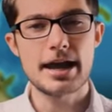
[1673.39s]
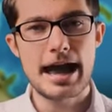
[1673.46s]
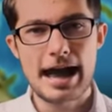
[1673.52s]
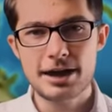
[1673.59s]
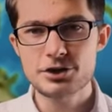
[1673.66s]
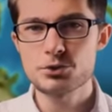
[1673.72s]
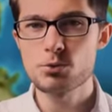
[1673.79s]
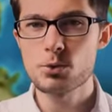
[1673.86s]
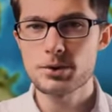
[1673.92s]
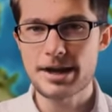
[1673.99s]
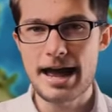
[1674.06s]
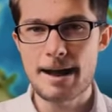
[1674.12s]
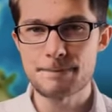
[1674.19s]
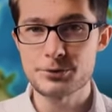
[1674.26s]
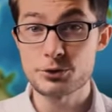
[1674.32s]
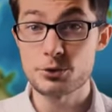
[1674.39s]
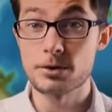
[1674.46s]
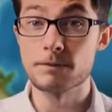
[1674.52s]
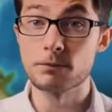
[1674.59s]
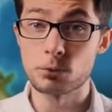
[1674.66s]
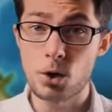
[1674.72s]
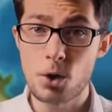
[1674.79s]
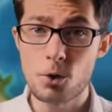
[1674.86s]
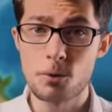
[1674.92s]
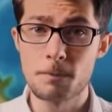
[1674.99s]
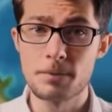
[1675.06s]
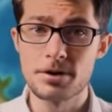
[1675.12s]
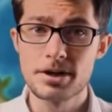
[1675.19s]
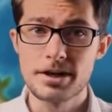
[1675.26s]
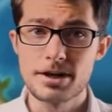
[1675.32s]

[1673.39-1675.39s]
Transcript: actual capture of Rome